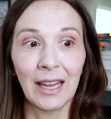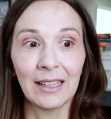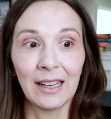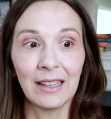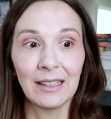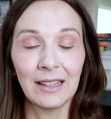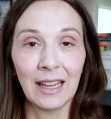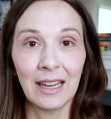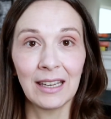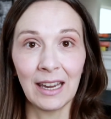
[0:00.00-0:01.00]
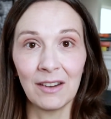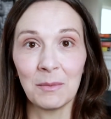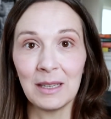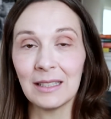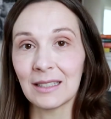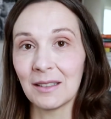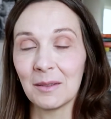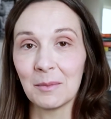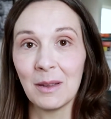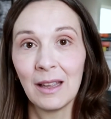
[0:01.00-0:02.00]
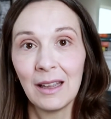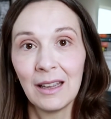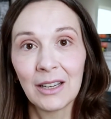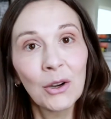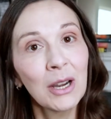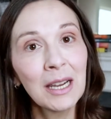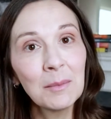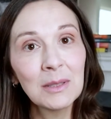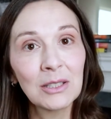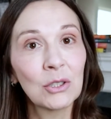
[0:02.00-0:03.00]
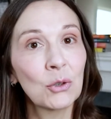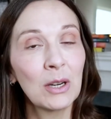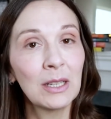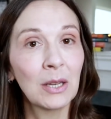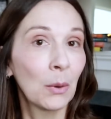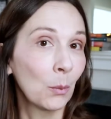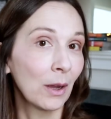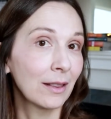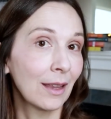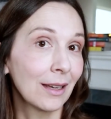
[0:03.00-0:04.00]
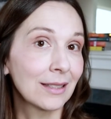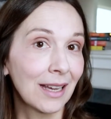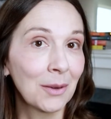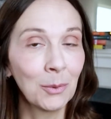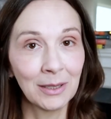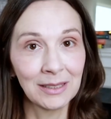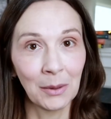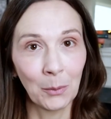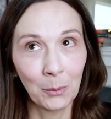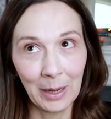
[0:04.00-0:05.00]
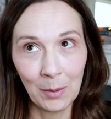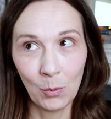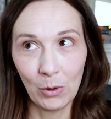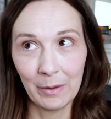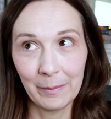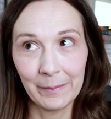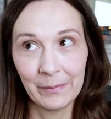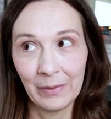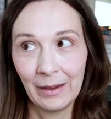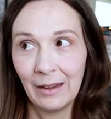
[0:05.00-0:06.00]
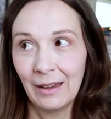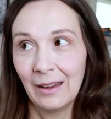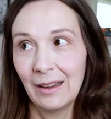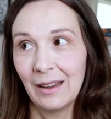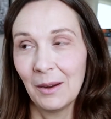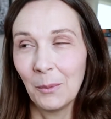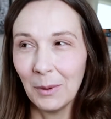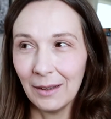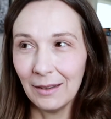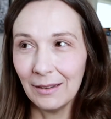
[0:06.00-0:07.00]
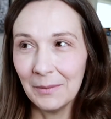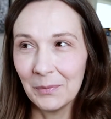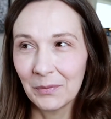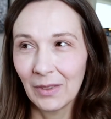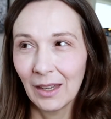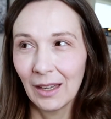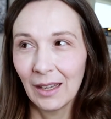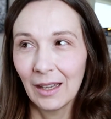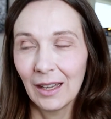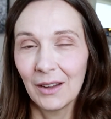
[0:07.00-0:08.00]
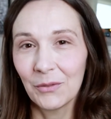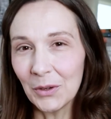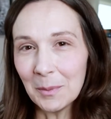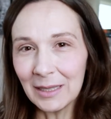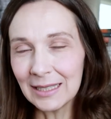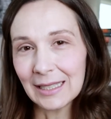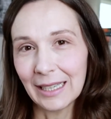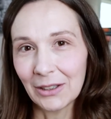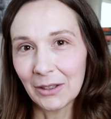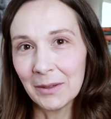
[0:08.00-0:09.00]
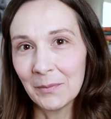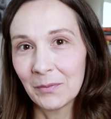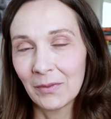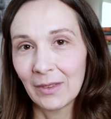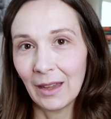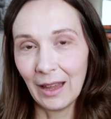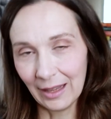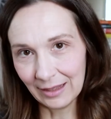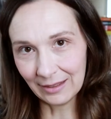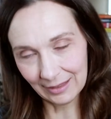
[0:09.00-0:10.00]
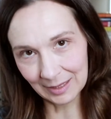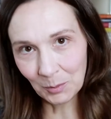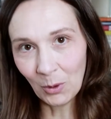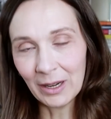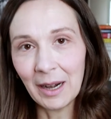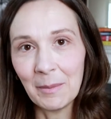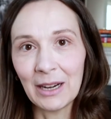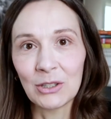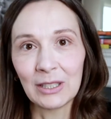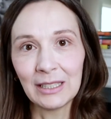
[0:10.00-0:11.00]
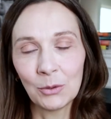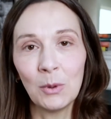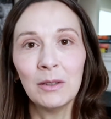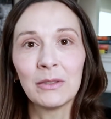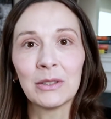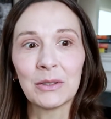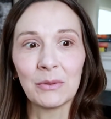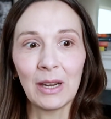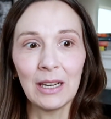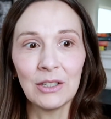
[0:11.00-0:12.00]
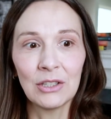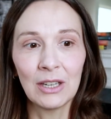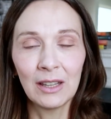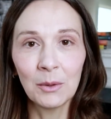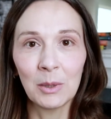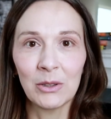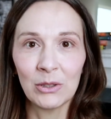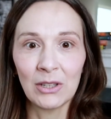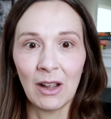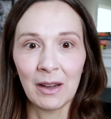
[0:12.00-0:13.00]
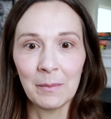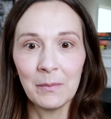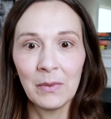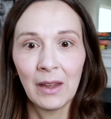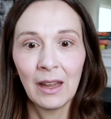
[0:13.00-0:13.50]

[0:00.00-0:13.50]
and they gave me some creams to treat what they said was ringworm. Well, a few months later, at this point, I'm actually 12 years of age, in the wintertime,